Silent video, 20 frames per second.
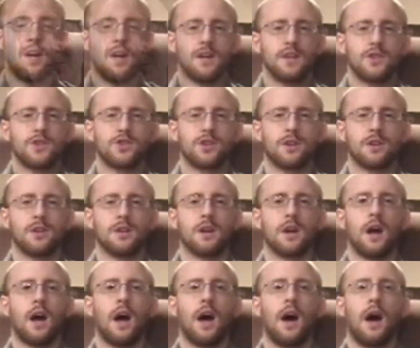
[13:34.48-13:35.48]
Sure.
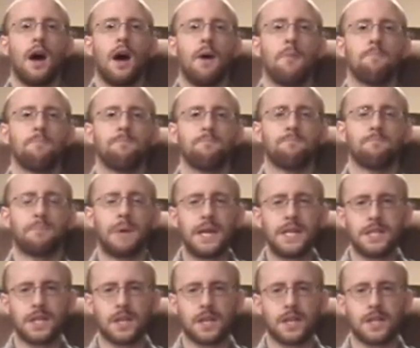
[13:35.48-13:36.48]

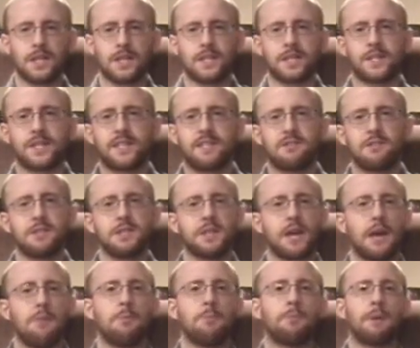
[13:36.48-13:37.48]
Basically, the series
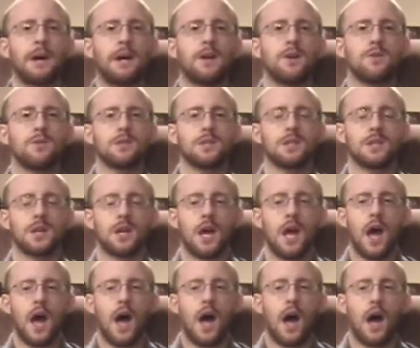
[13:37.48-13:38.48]
came about
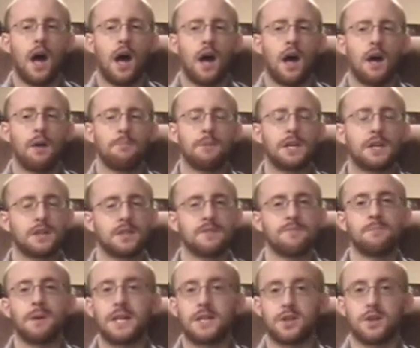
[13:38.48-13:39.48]
because
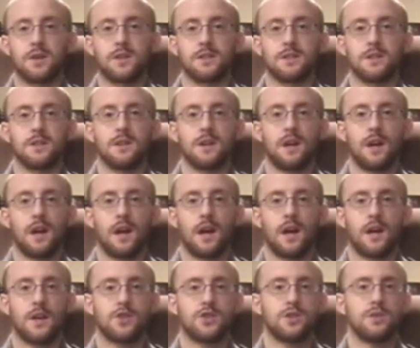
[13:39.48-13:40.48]
of my daughter.
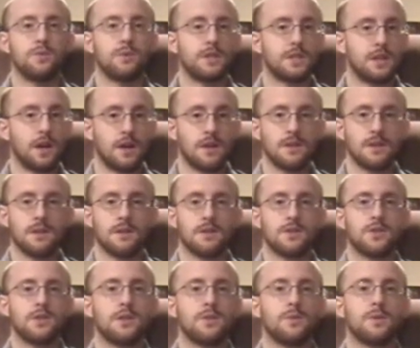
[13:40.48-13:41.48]
She was younger.
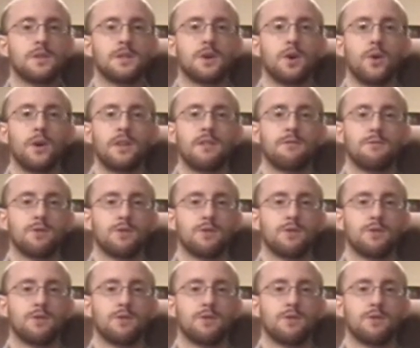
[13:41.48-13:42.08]
She was going through